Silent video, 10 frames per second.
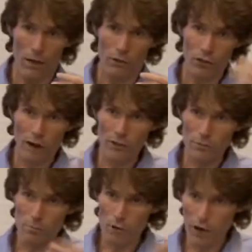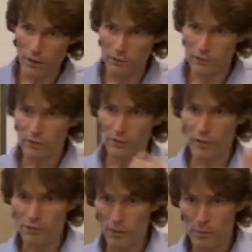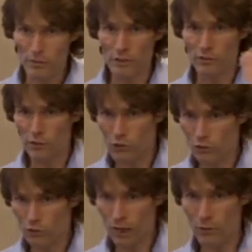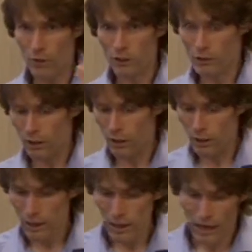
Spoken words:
trying to embrace serendipity, social networks, luck.